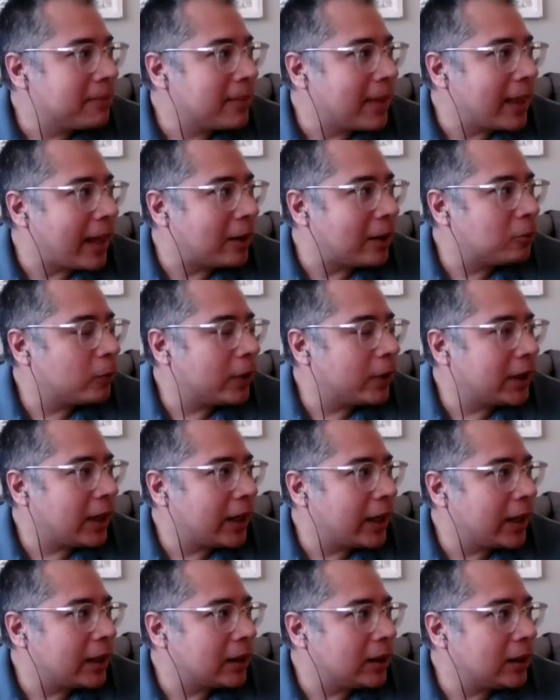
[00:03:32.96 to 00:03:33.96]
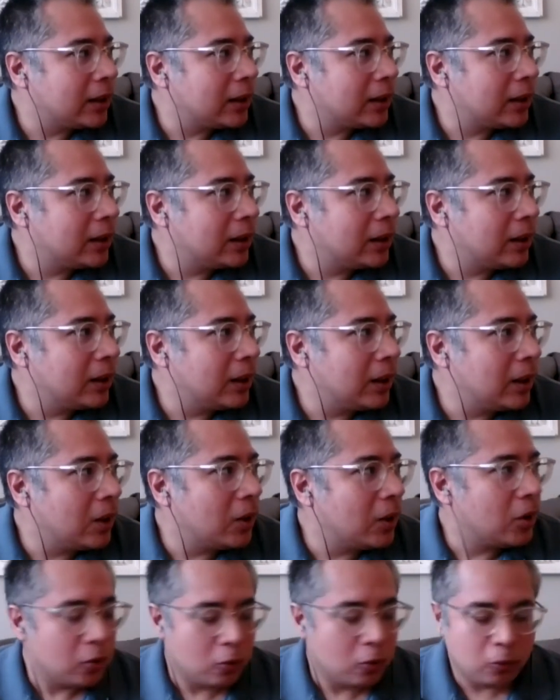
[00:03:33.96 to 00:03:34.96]
And when I
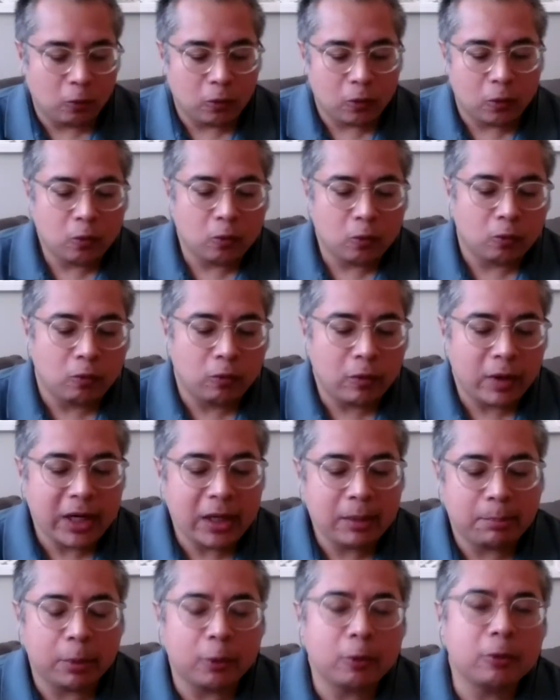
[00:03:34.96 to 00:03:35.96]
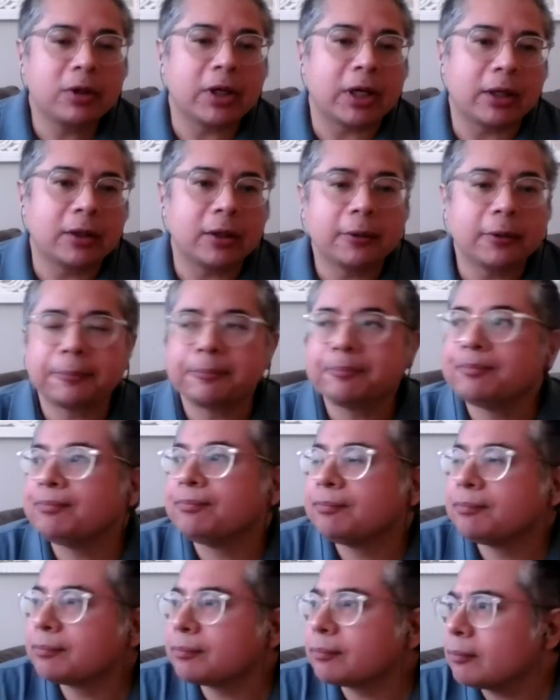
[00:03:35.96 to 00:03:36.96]
rebooted,
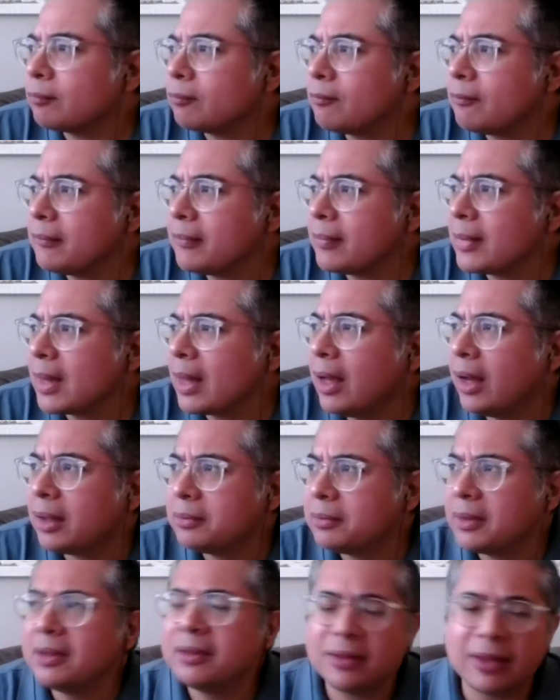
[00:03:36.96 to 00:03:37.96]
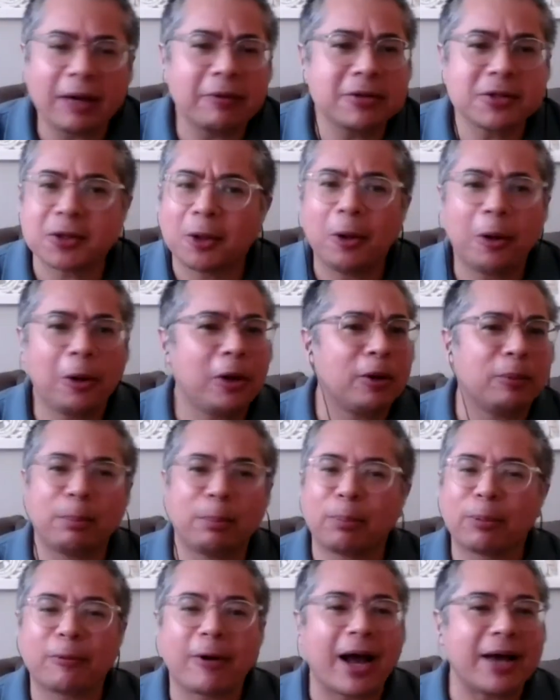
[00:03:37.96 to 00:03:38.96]
uh, that was a whole
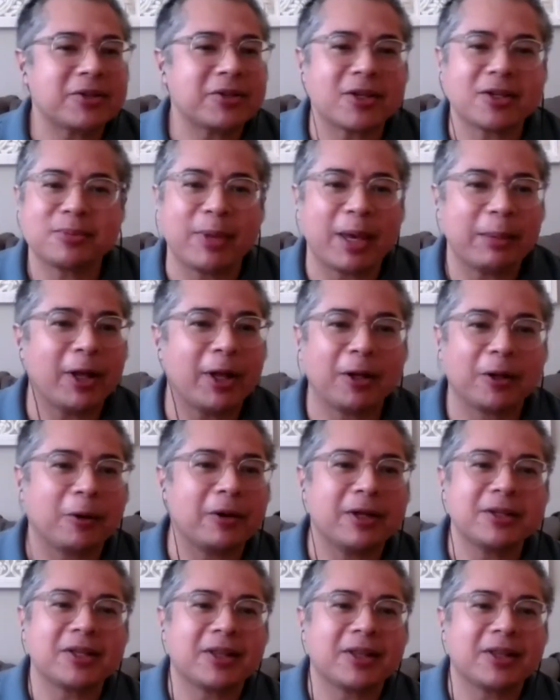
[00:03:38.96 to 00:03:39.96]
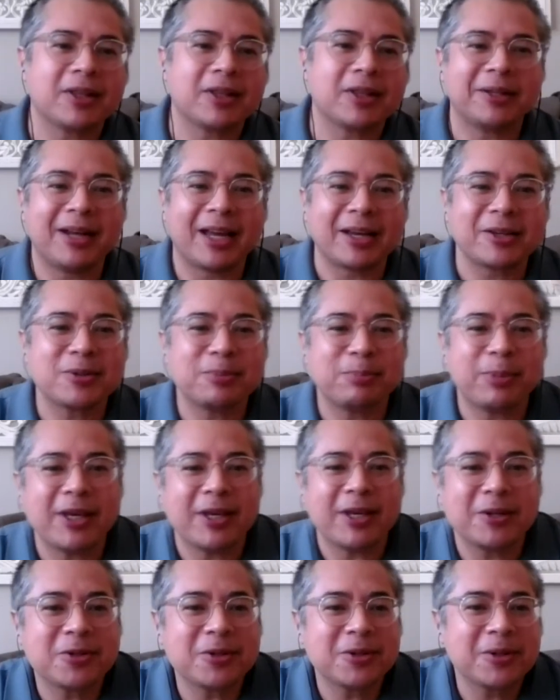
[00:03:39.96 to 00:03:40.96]
process. Maybe I'll go into that in the next
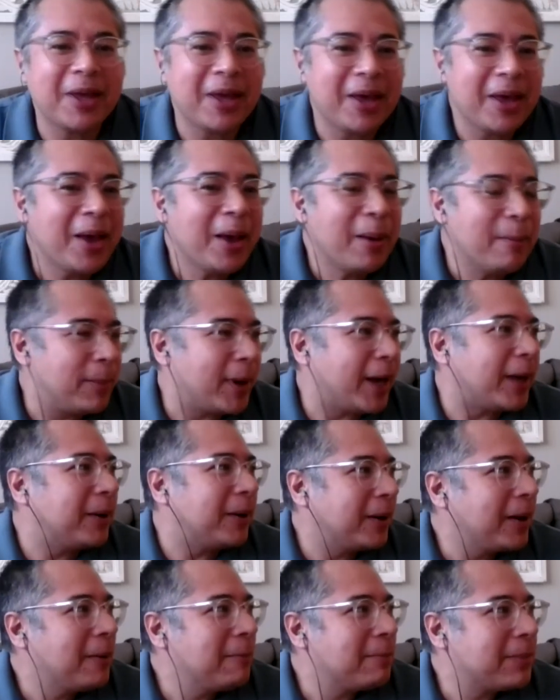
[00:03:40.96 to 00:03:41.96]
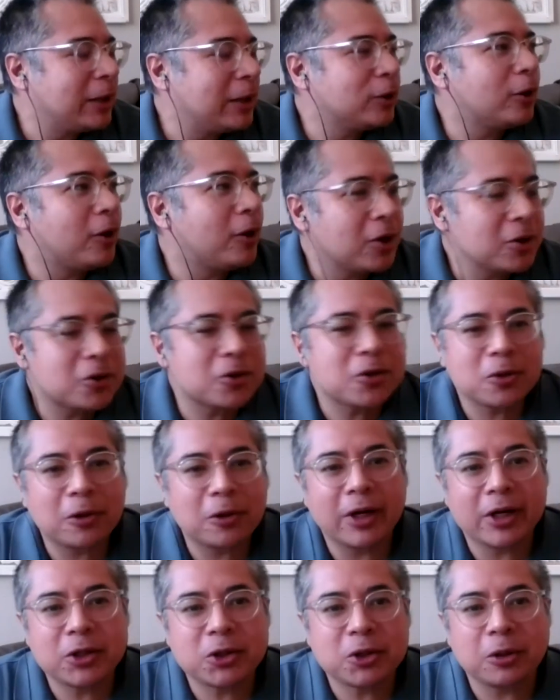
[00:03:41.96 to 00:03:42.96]
piece. But long
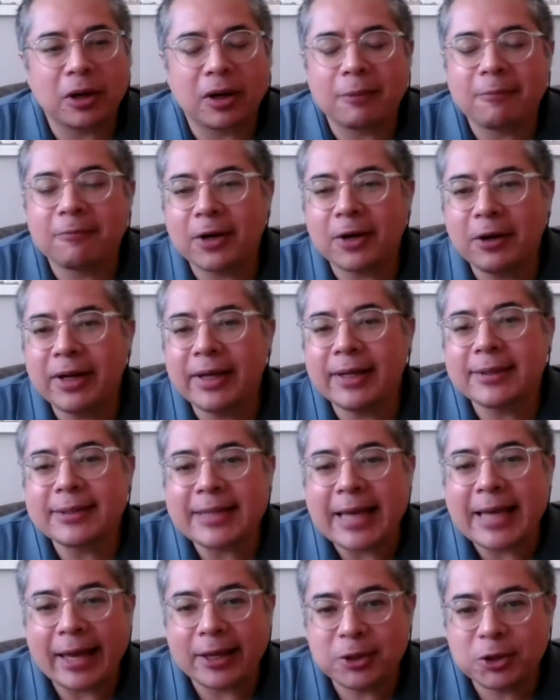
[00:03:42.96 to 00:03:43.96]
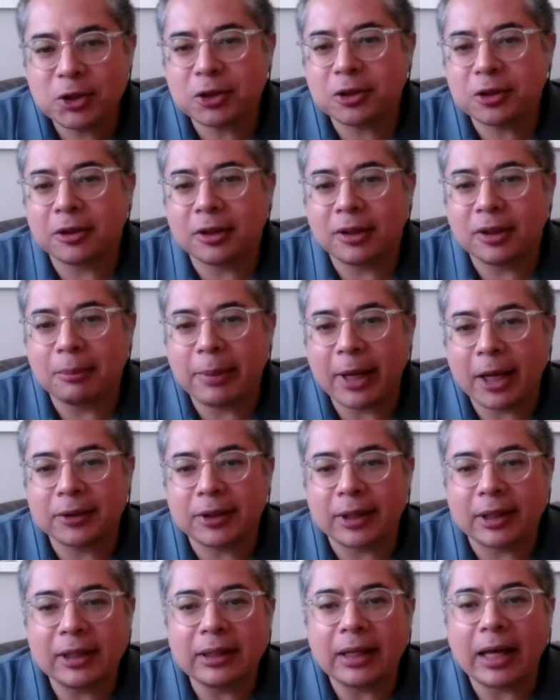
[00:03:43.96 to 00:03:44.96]
story short, I'm very intentional about
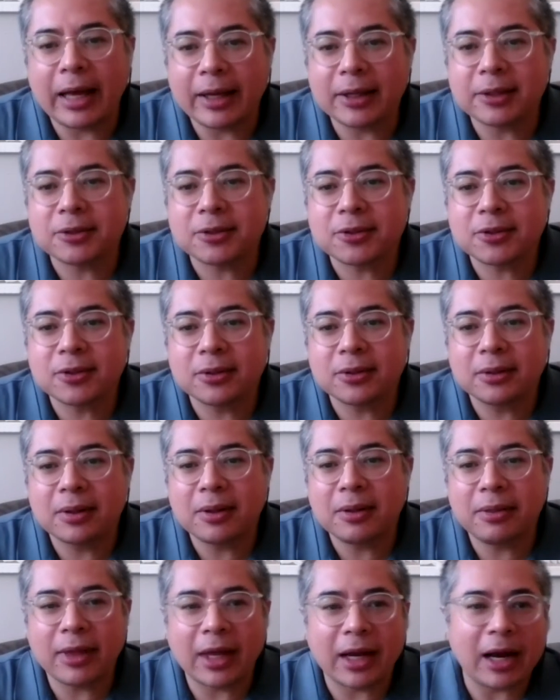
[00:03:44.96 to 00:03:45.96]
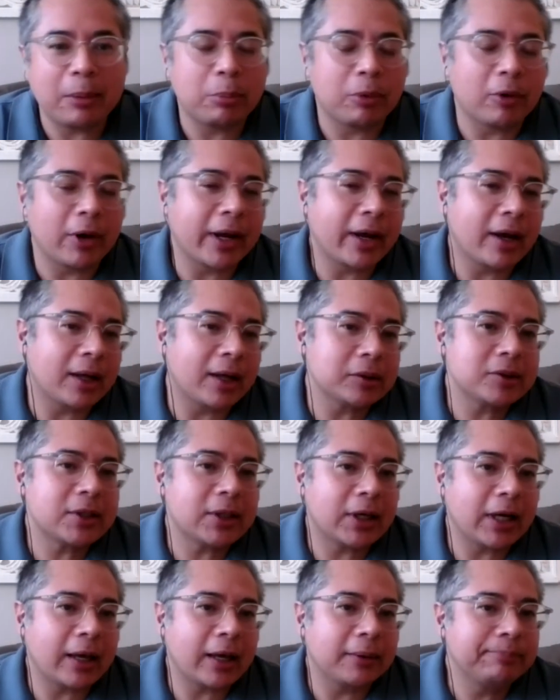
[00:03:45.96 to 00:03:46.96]
the clients that I bring on
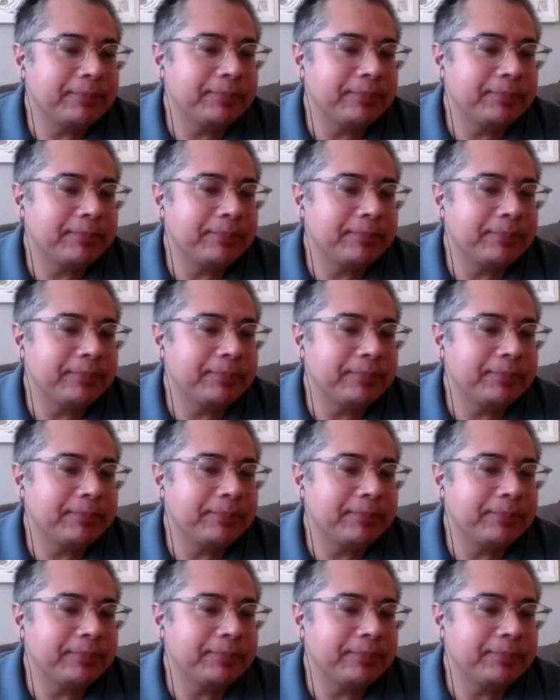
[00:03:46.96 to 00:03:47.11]
today.